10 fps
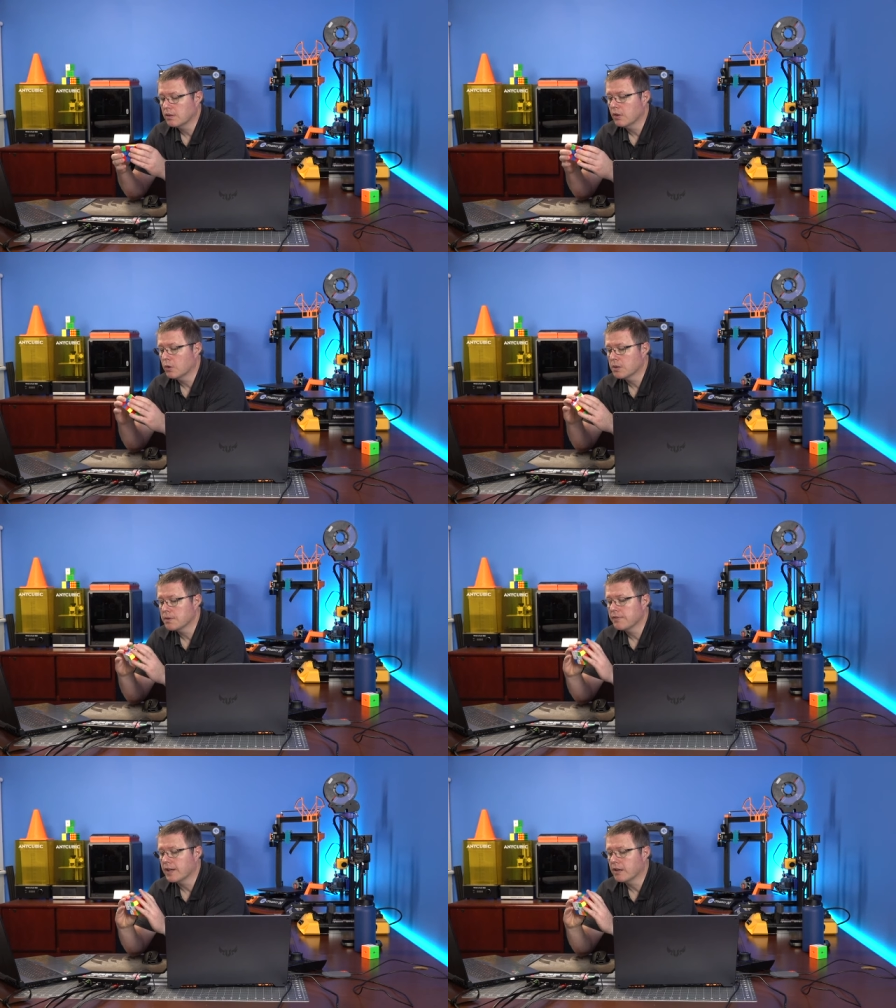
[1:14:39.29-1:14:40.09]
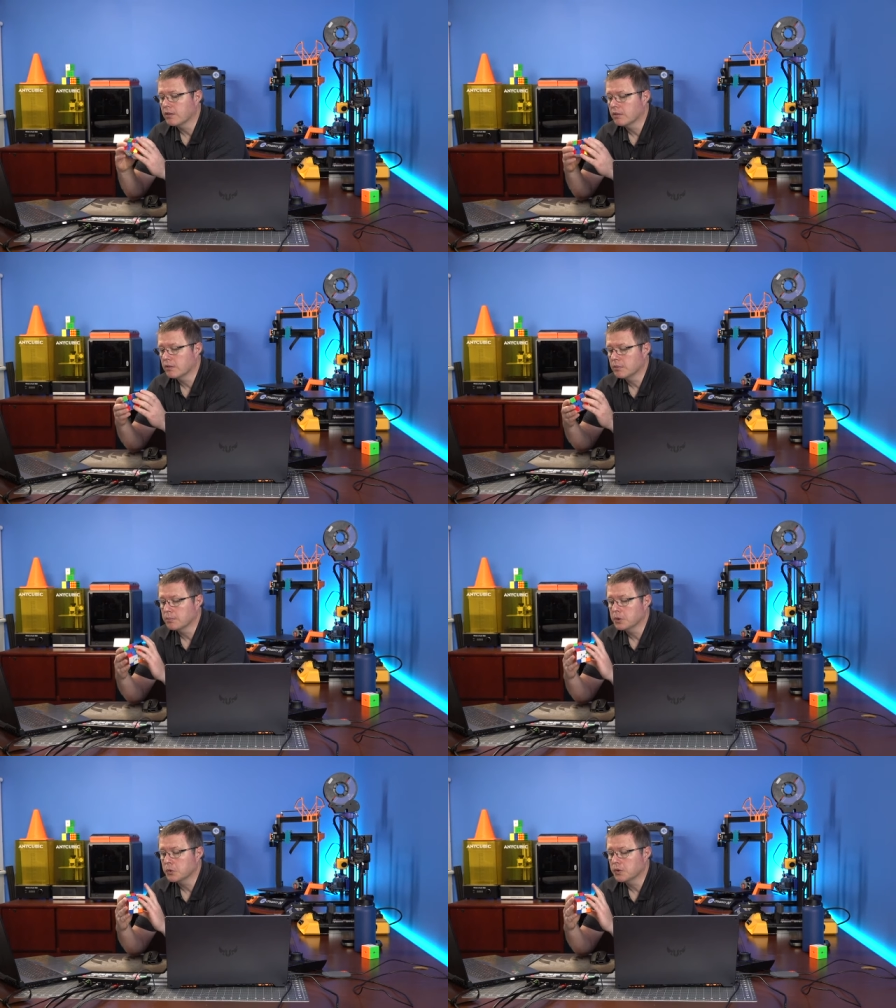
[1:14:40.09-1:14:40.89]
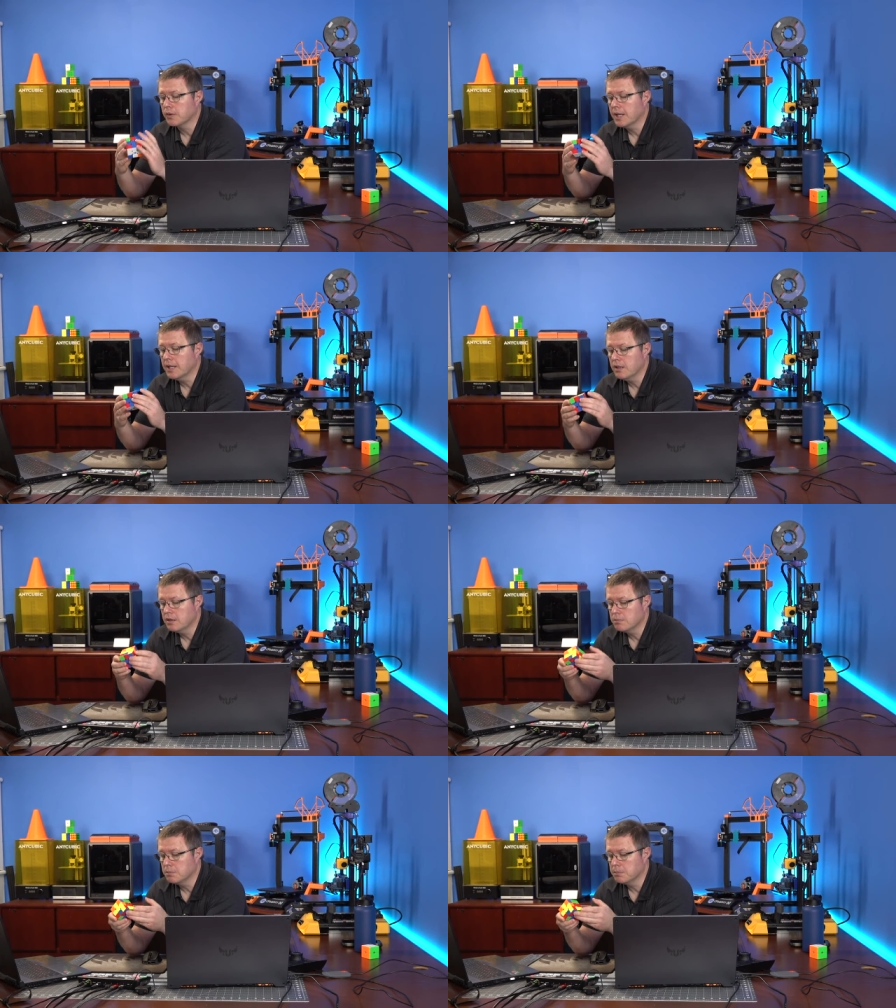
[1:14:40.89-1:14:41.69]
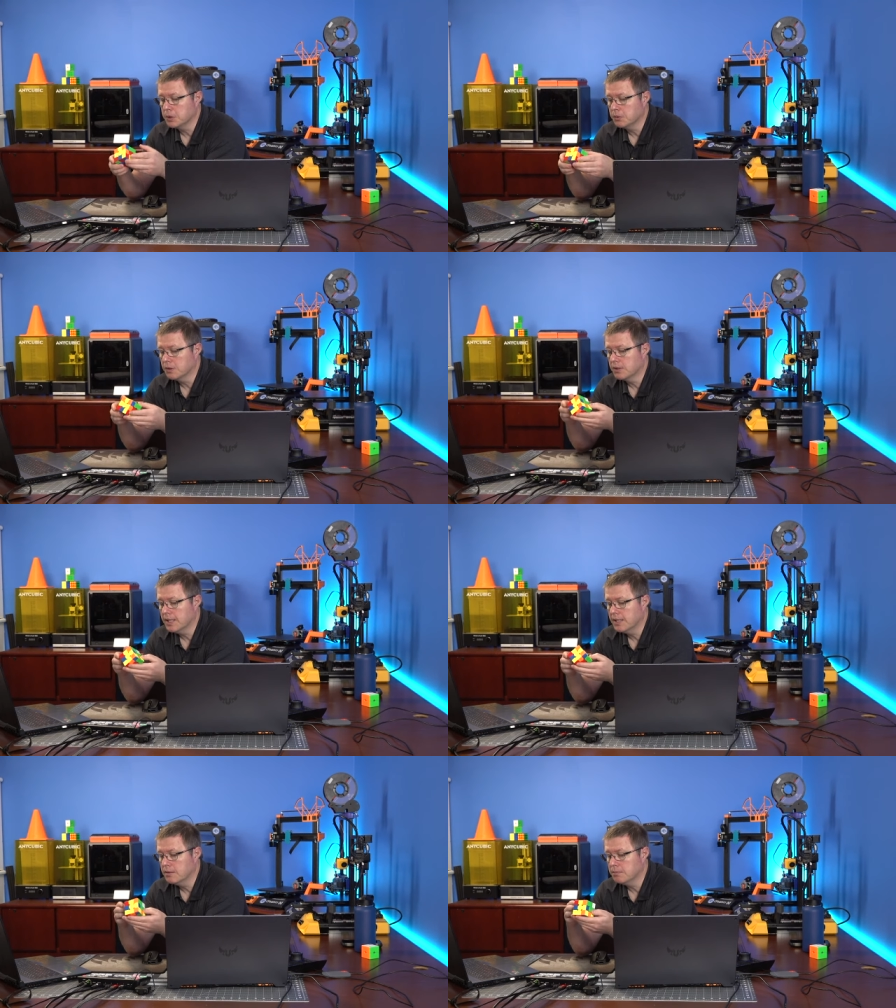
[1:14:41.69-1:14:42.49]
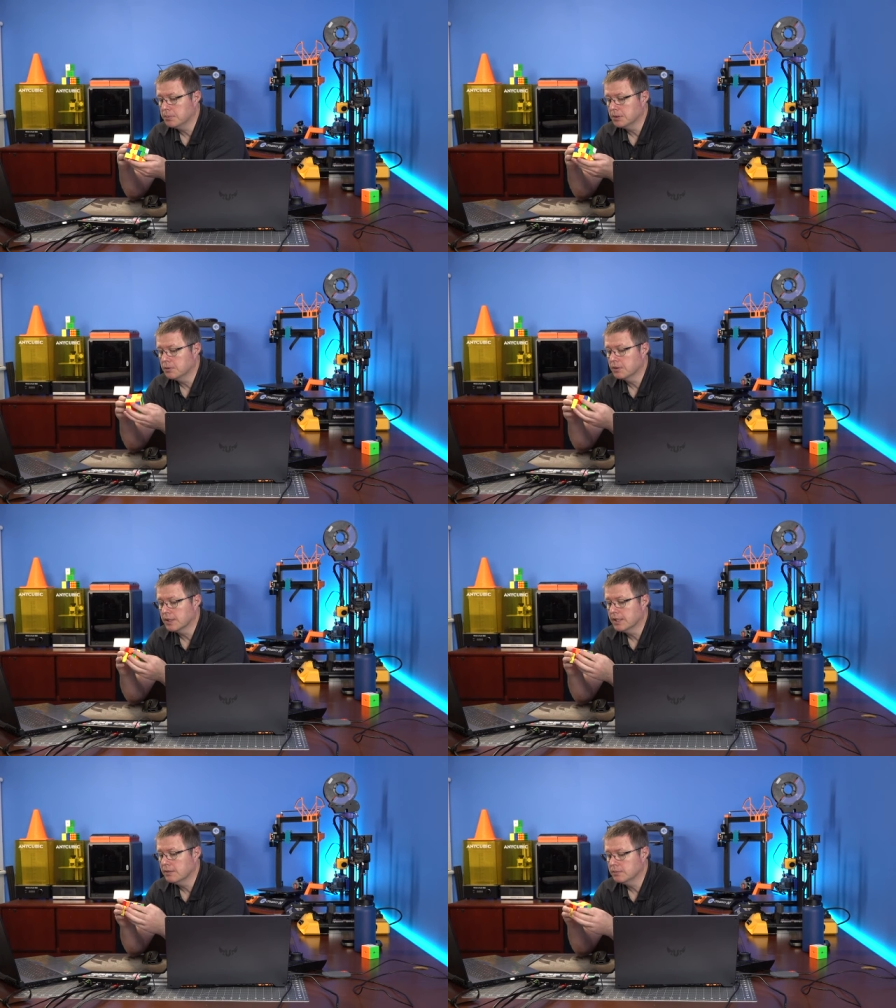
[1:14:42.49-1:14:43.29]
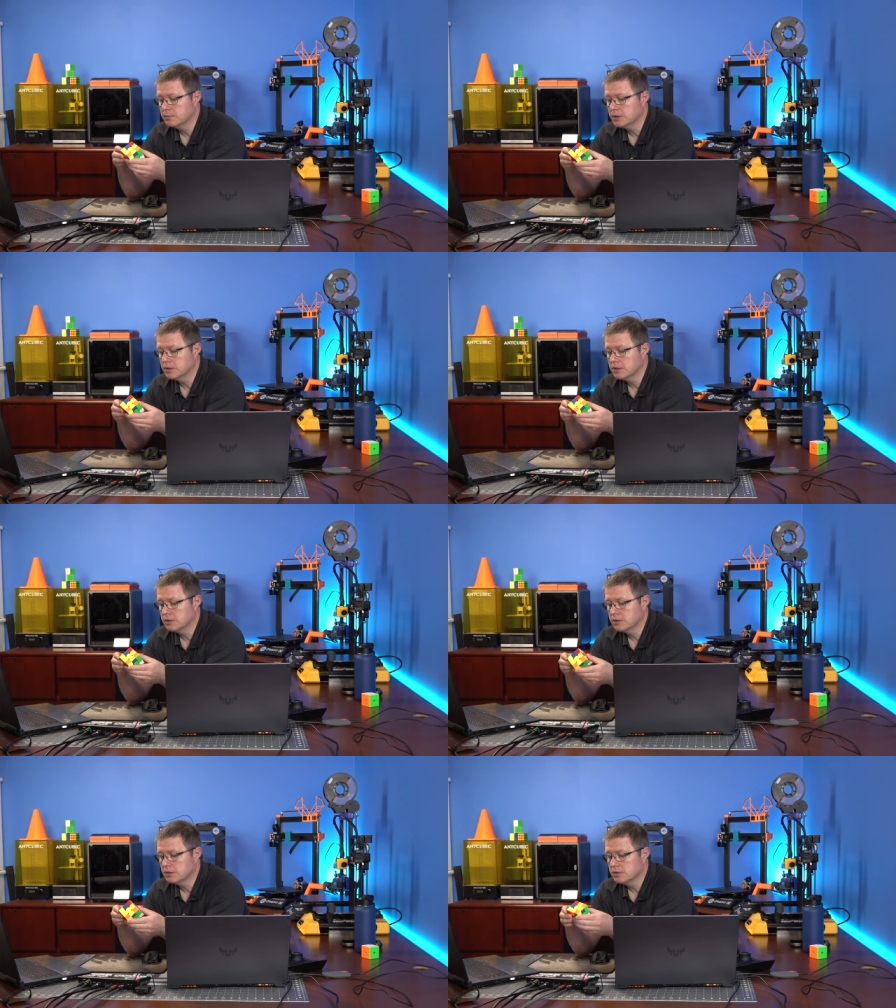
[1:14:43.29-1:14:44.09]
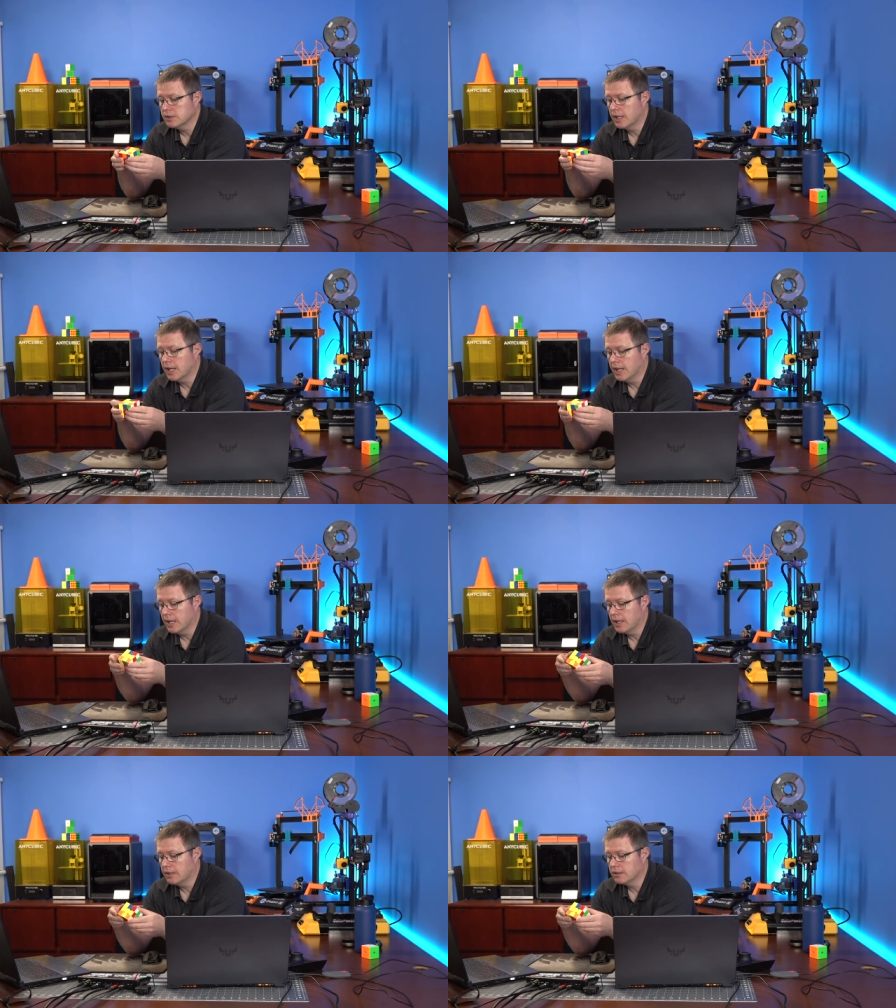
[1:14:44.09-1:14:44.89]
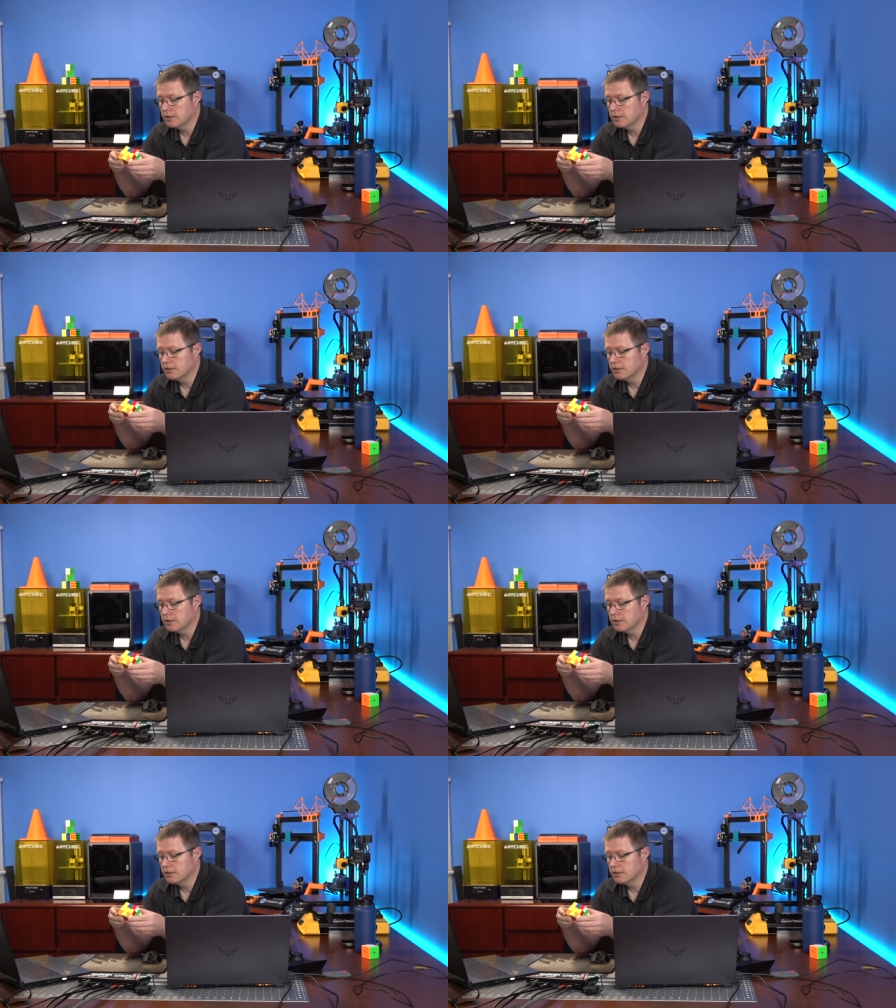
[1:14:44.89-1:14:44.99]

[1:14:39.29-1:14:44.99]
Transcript: Nowhere to be found. Blue and red. Blue and red. Blue and red. Ah.